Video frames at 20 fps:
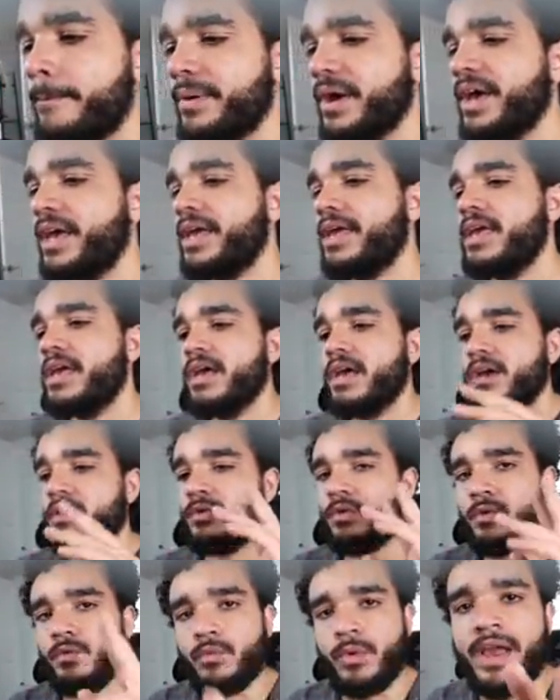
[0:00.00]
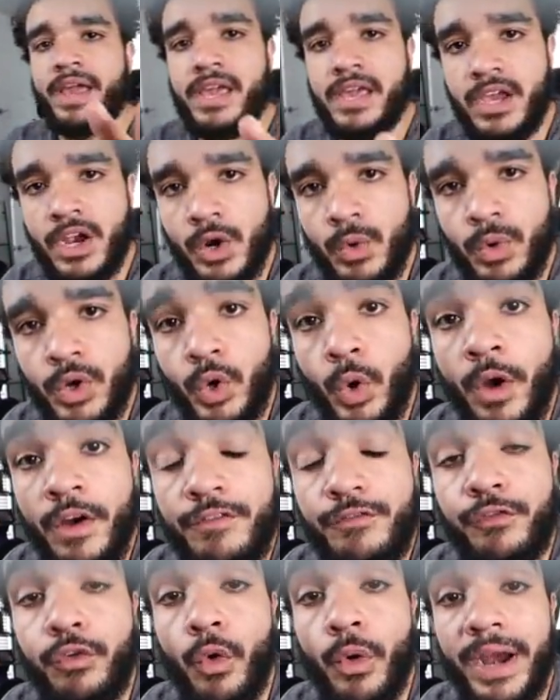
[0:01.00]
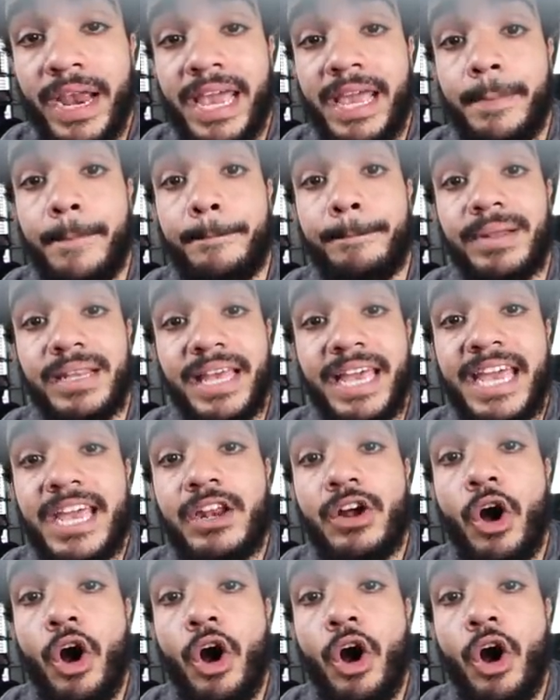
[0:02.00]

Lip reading: But right here, we're going for a blade